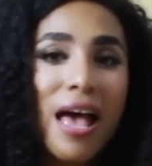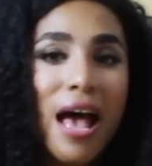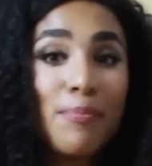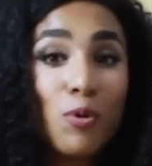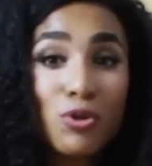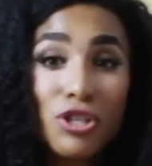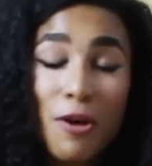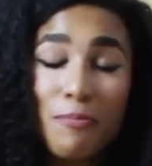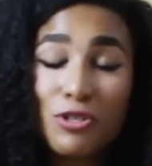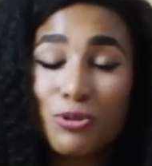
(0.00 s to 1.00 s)
And
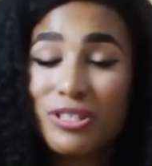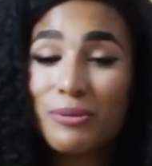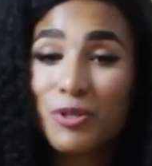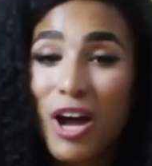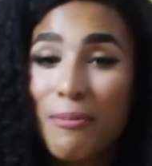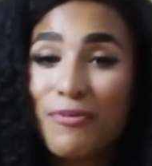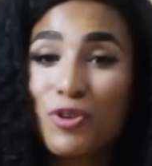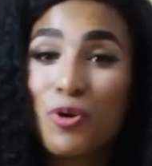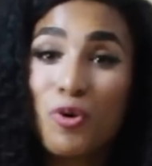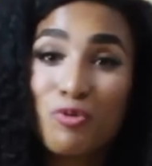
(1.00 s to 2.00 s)
also be sure to subscribe if
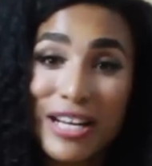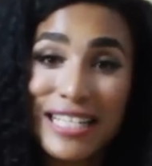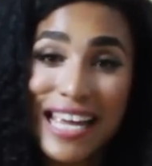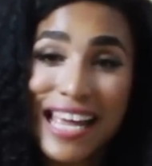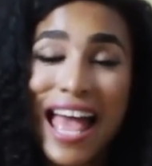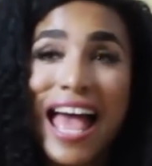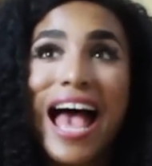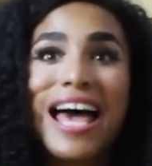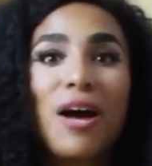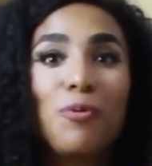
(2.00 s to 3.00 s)
you're not already,
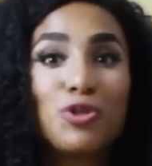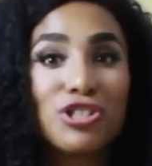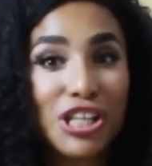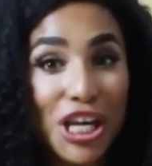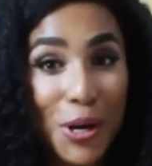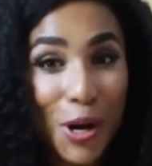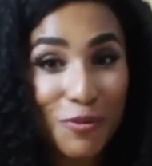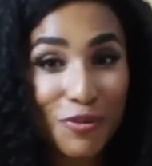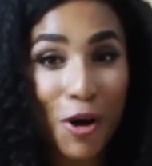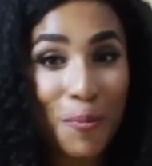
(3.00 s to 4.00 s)
and I will see you
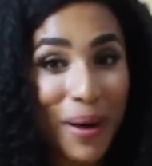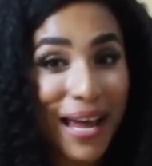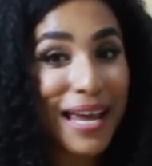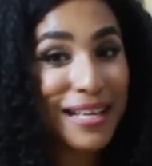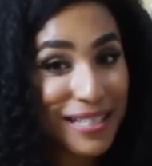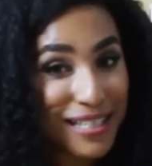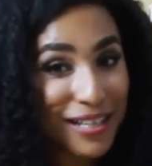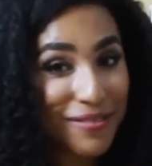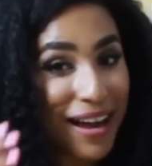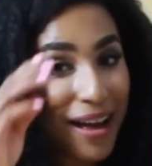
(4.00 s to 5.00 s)
over on my
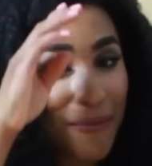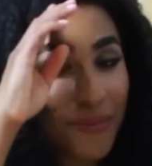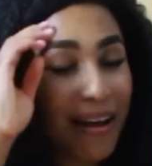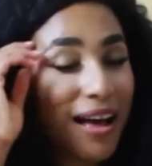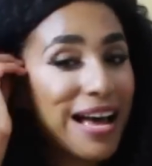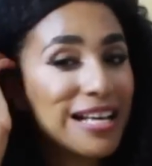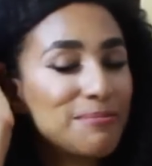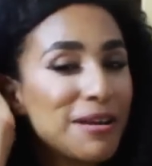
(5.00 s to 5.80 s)
Instagram, guys.